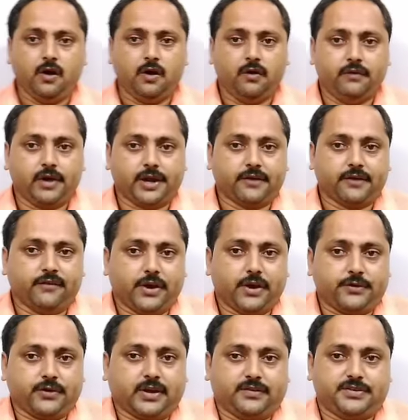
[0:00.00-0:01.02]
welcome
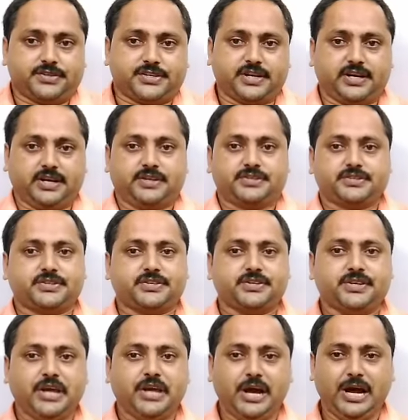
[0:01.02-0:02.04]
back to chemistry
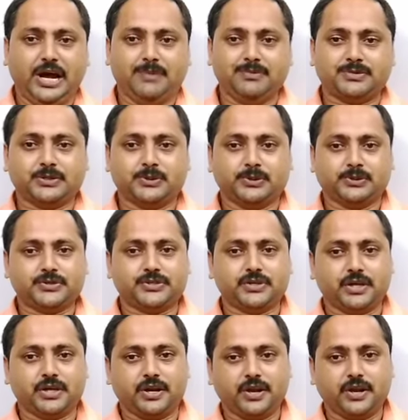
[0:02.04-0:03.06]
class. I am Santosh
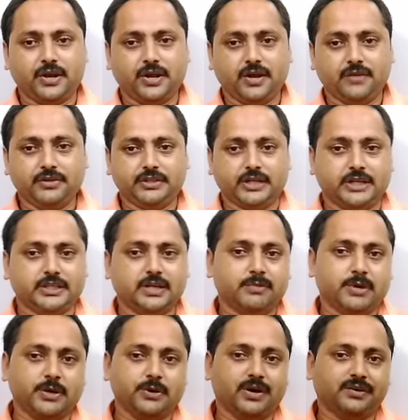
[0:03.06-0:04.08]
sir with
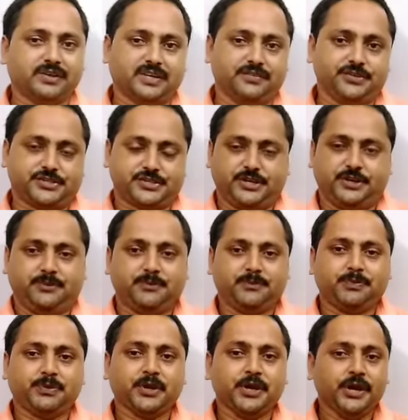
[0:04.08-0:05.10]
other video of chemistry.
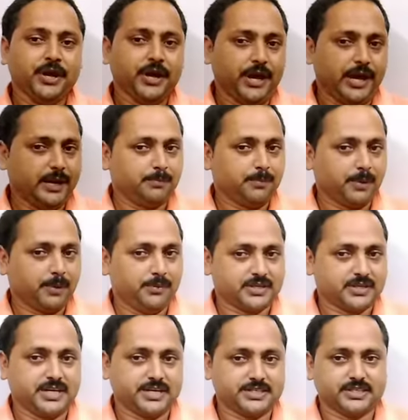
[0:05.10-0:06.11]
In
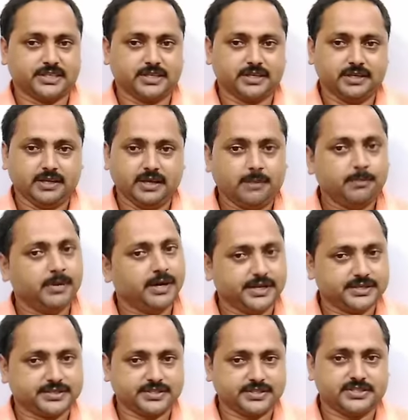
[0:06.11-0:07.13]
previous lecture,
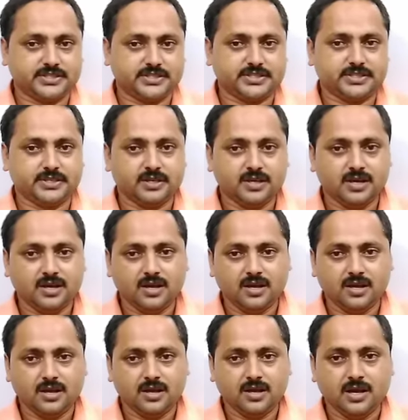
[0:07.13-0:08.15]
we discussed
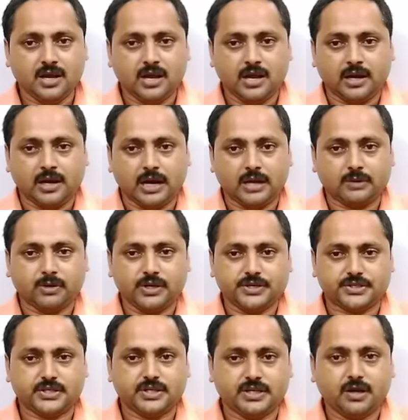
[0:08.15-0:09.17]

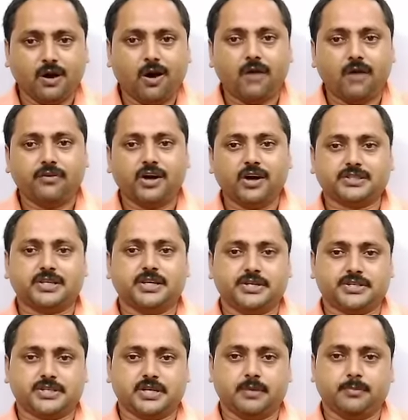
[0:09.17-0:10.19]
calculation of
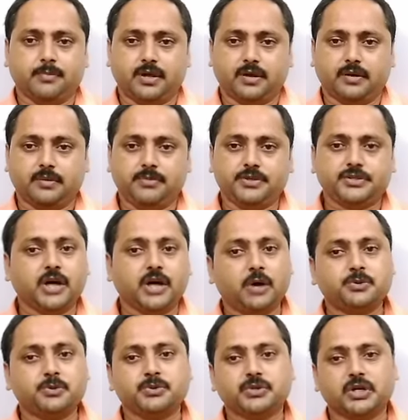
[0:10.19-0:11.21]
oxidation number. Means
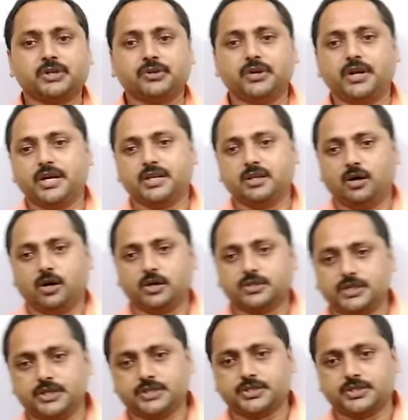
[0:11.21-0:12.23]
how to calculate the
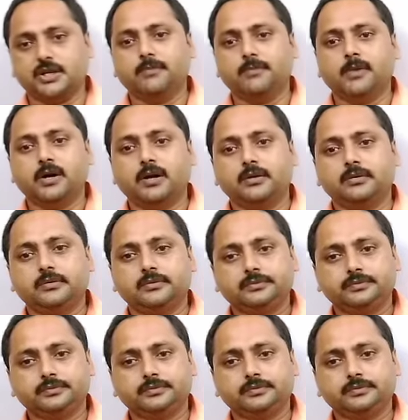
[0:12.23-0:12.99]
oxidation number